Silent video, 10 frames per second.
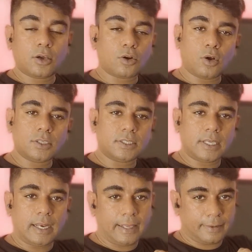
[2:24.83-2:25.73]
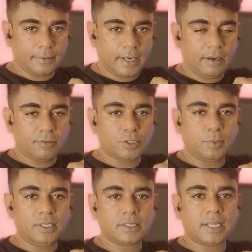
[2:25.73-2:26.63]
cross-selling, right? Which
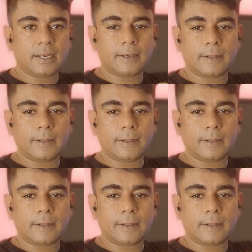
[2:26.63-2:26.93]
means that